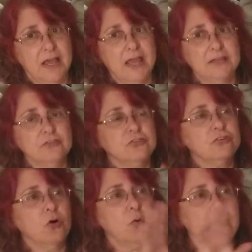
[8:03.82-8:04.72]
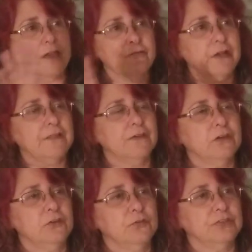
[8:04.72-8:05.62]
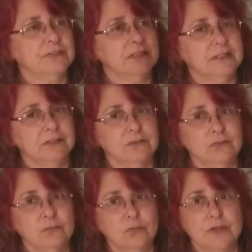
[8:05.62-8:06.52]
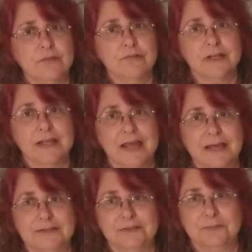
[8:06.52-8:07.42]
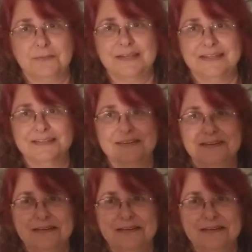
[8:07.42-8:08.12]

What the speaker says: And so everything you've seen, whether it has been